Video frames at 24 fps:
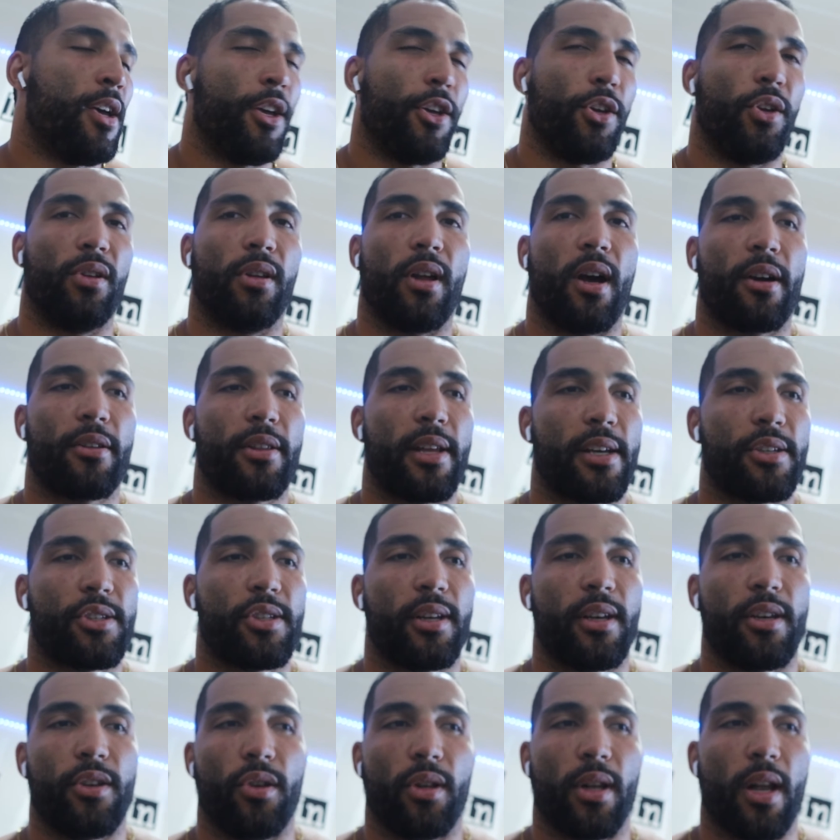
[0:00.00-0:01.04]
you log that
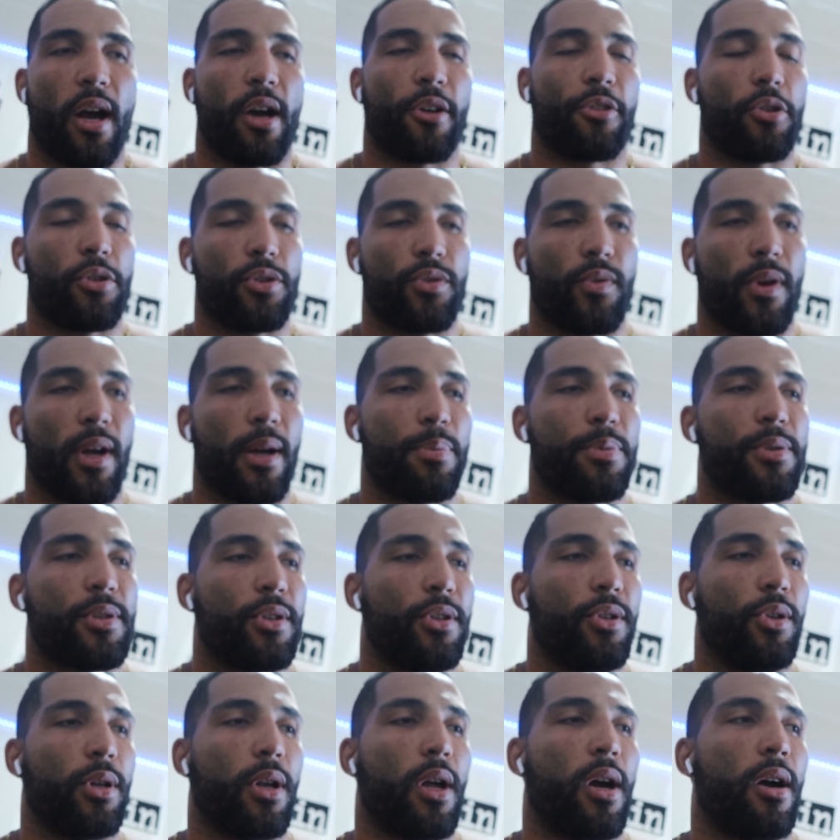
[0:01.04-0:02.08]
shit, you log those
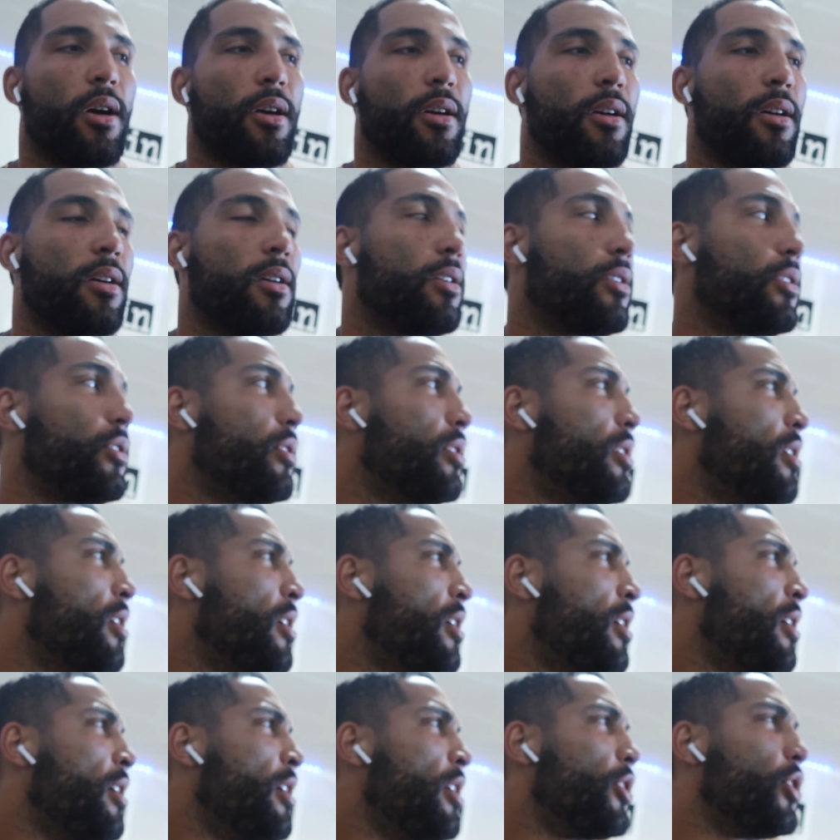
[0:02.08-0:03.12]
reps, you're
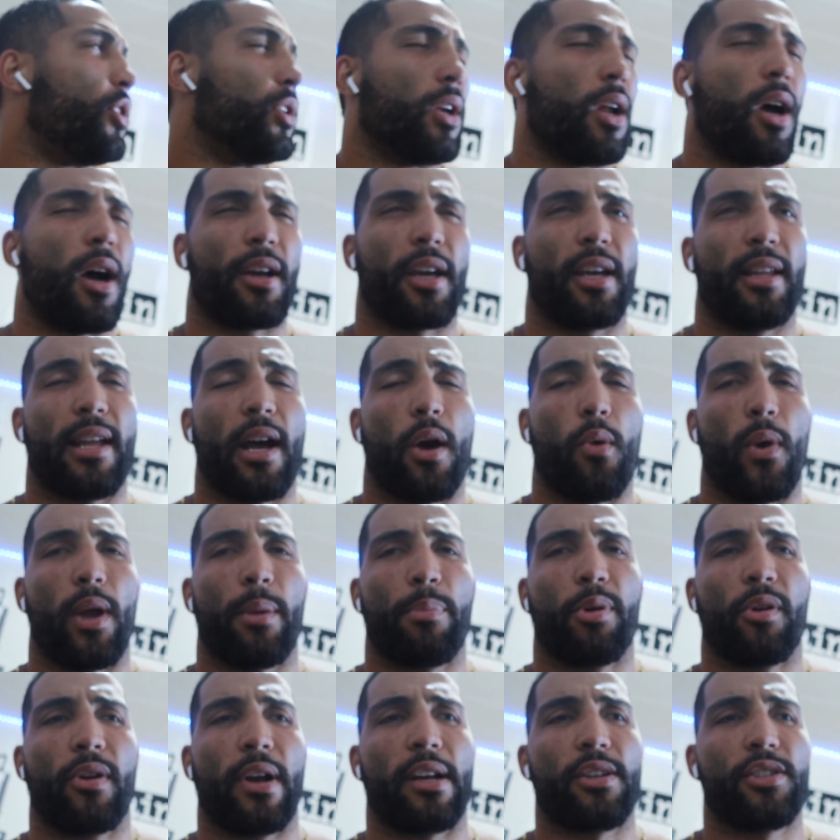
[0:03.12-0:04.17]
logging that weight
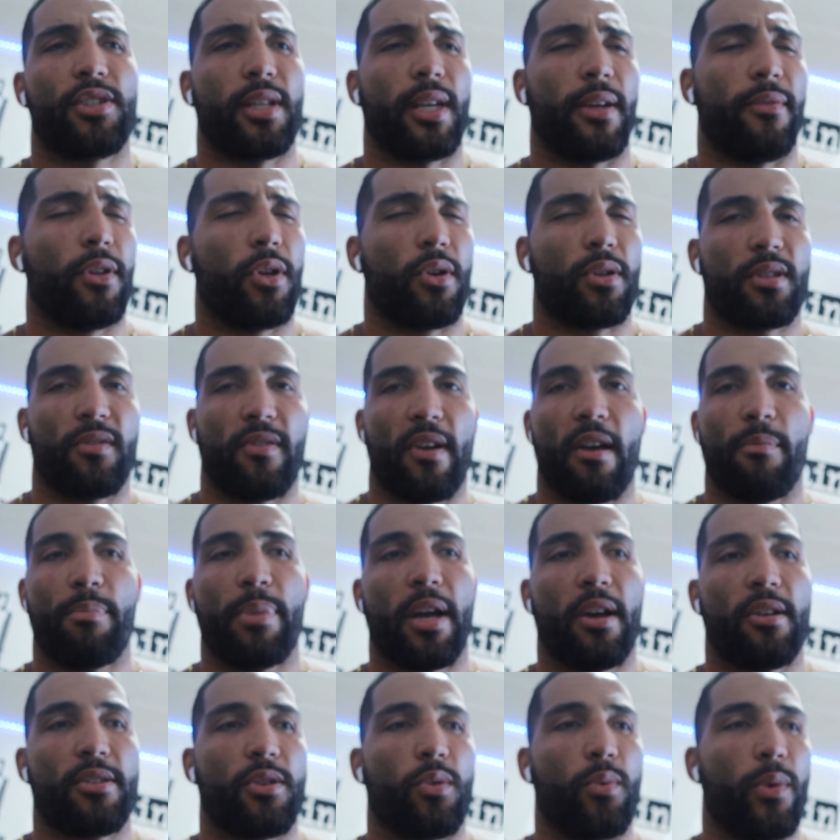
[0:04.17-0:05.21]
progression, even though it's 5
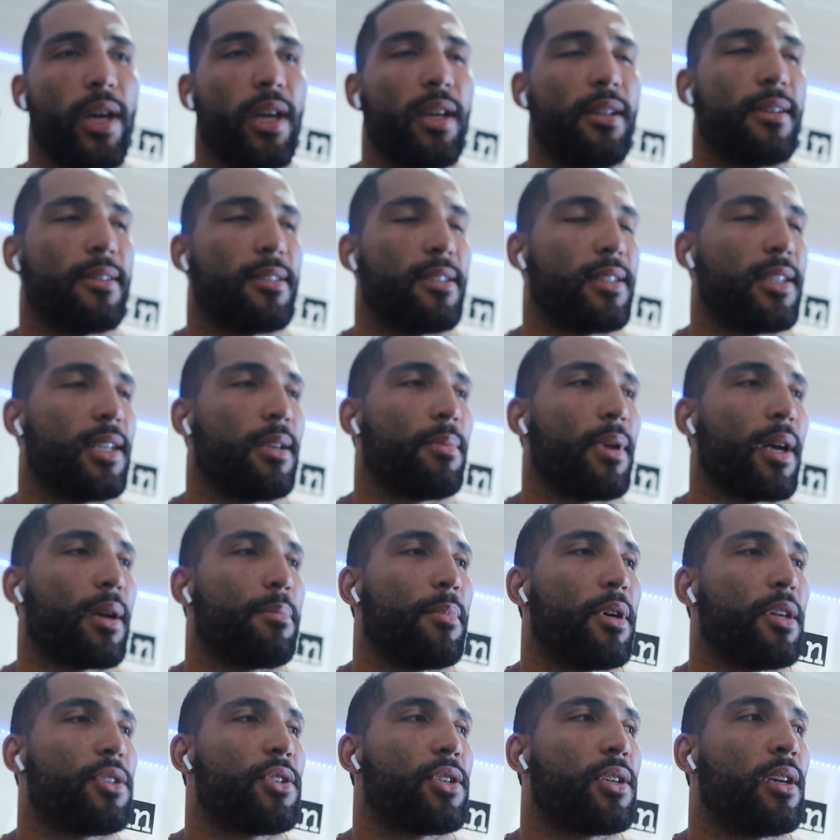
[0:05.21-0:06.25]
pounds a week, doesn't seem like
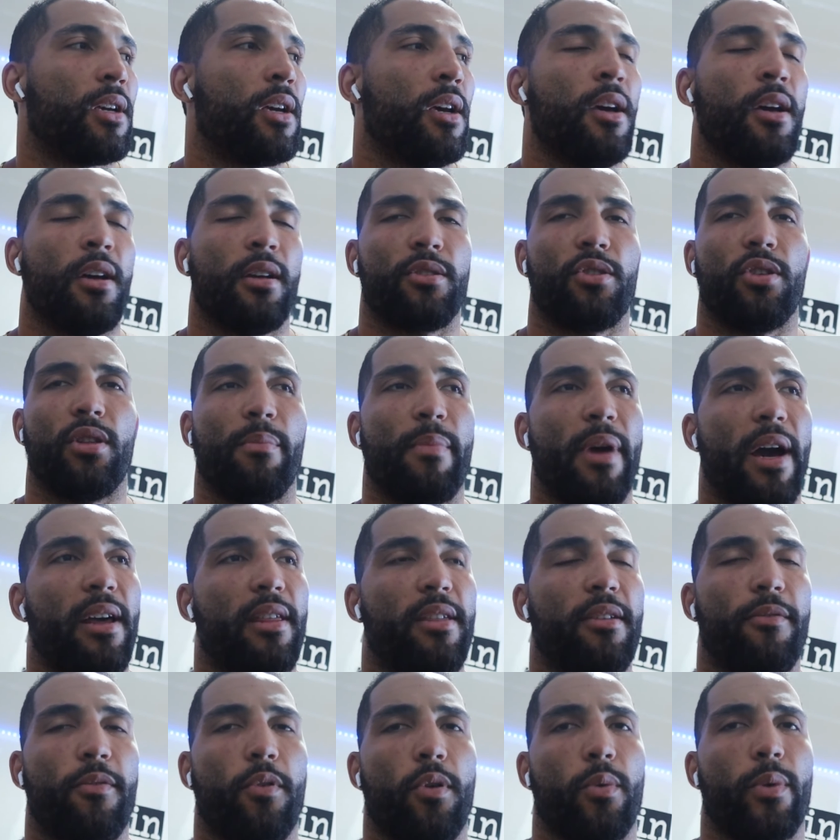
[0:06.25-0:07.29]
much. Do the math
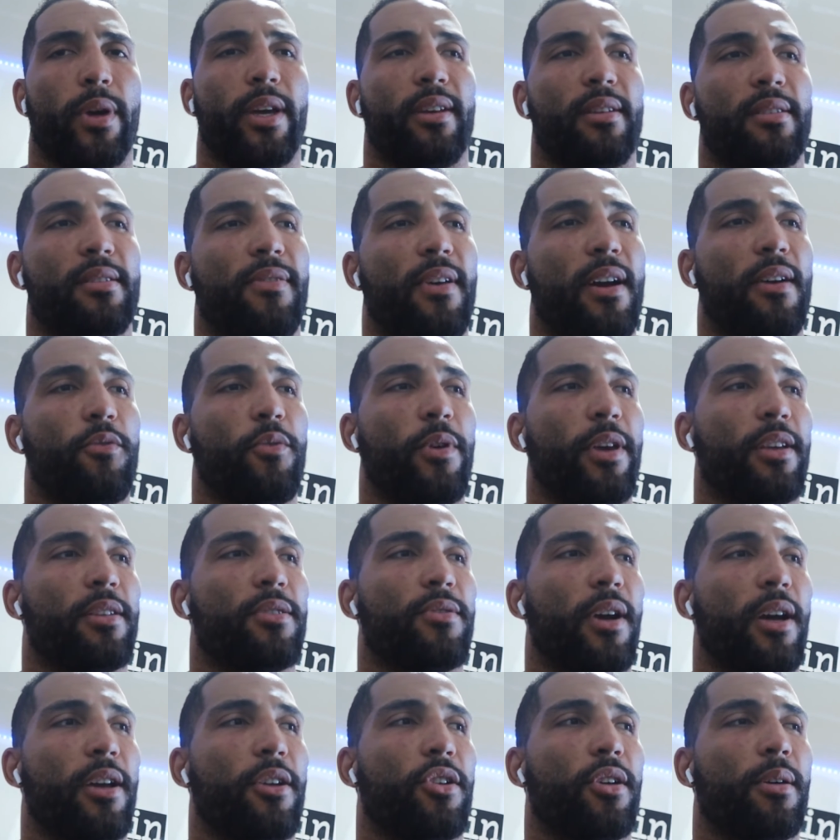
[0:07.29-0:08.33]
in 4 weeks, 5 weeks,
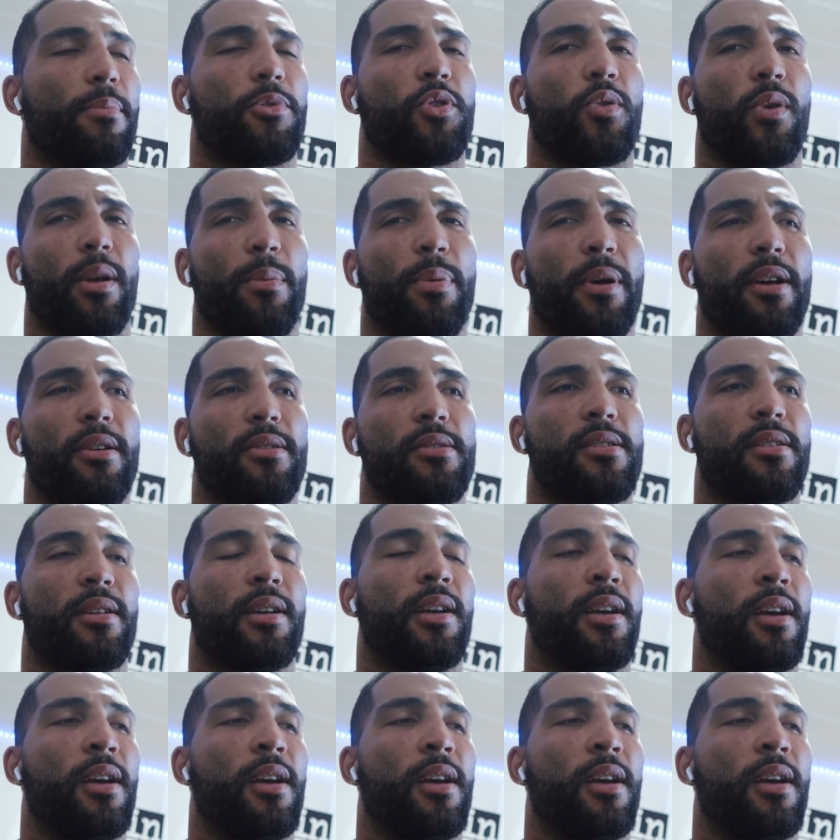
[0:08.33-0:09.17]
right? You're up 20 pounds.